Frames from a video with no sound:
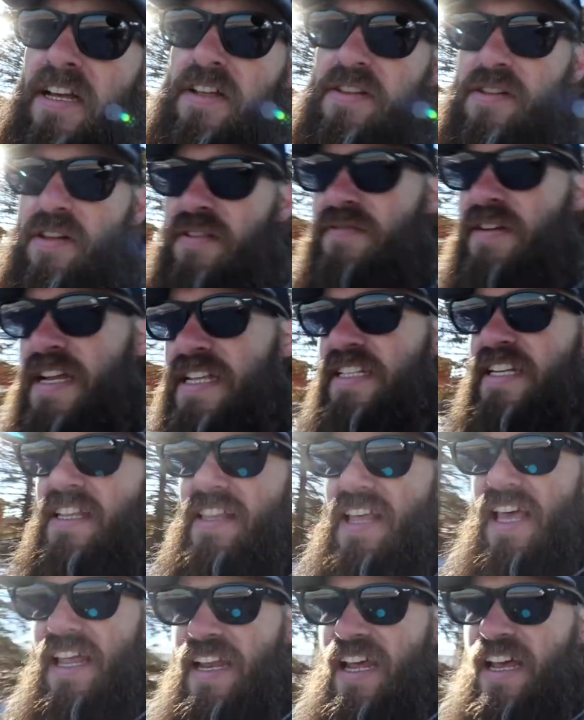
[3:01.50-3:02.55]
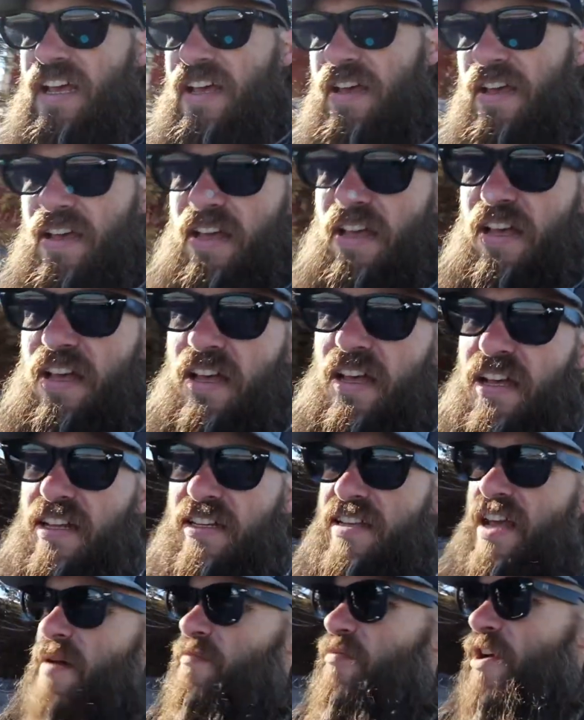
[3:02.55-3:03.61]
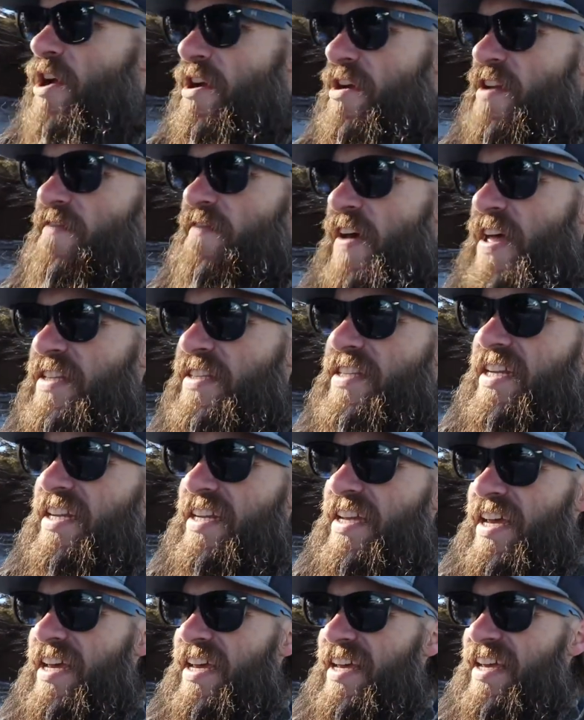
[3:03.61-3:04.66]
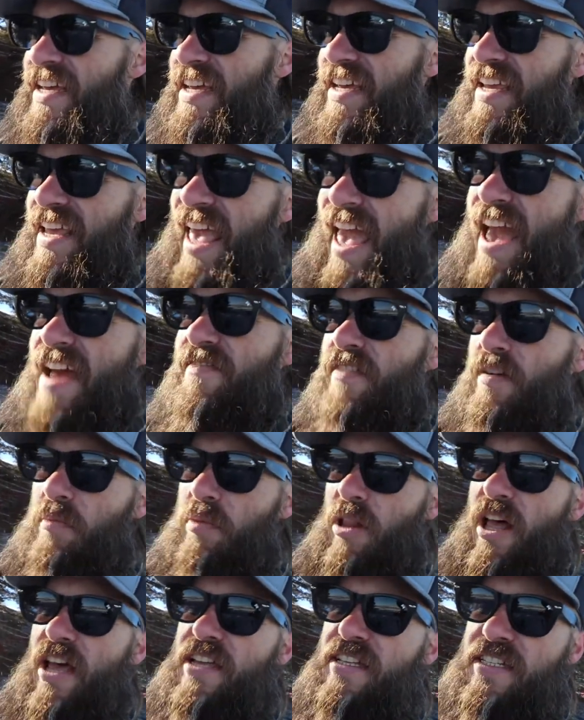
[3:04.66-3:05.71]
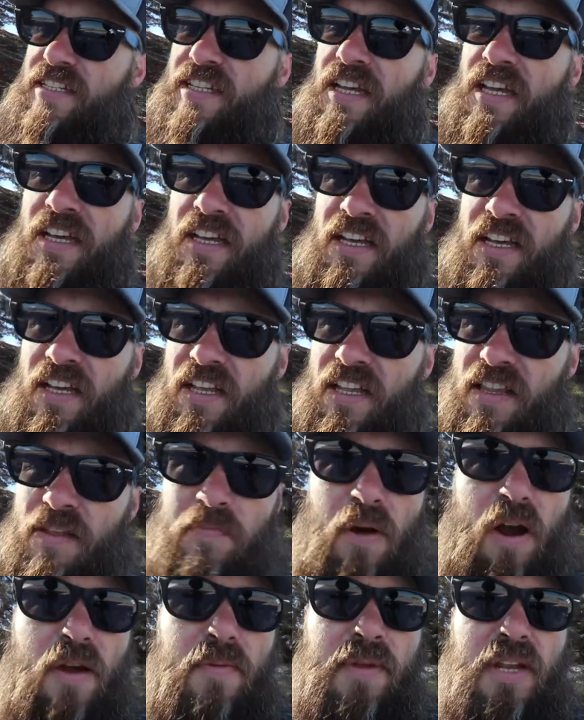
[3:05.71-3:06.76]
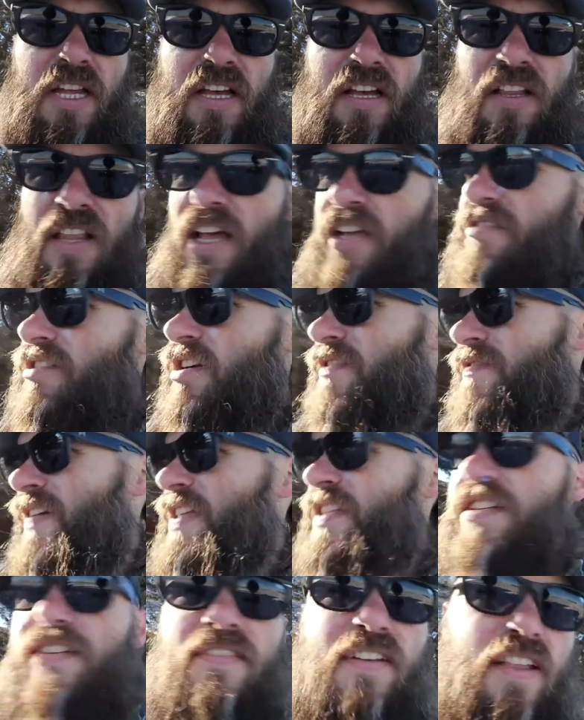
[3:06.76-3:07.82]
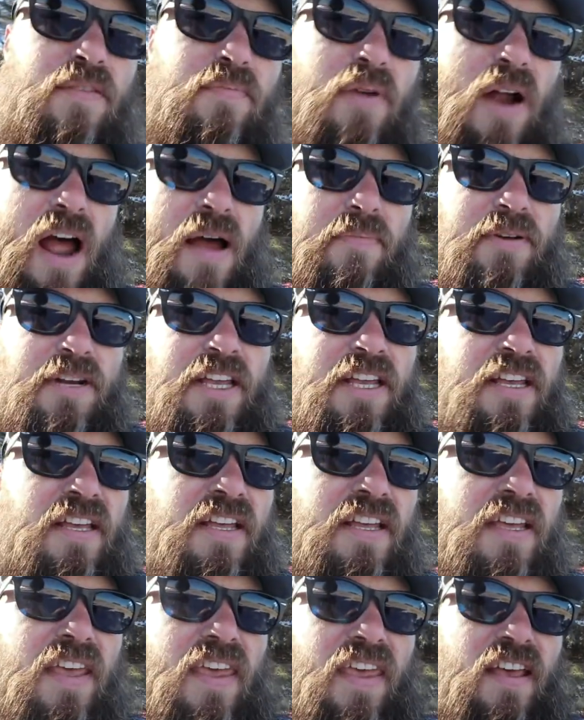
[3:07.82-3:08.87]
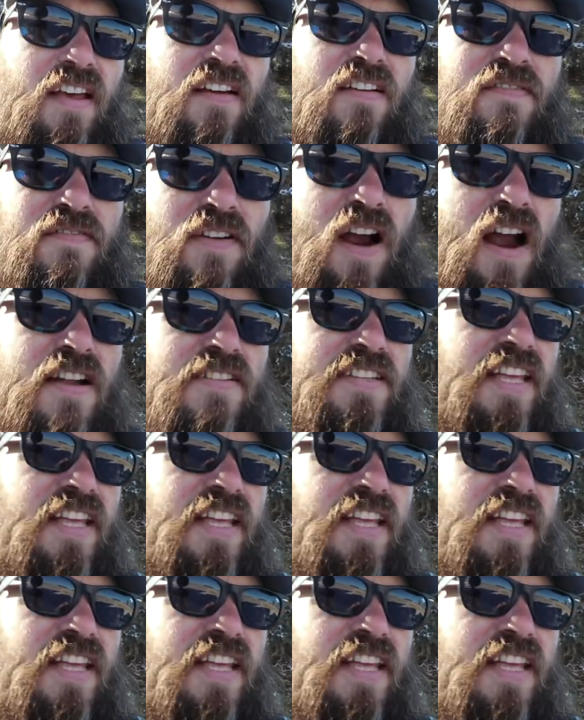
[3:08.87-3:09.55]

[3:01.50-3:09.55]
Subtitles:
So the reason that temporary fencing can't replace the permanent electric fence around the property for our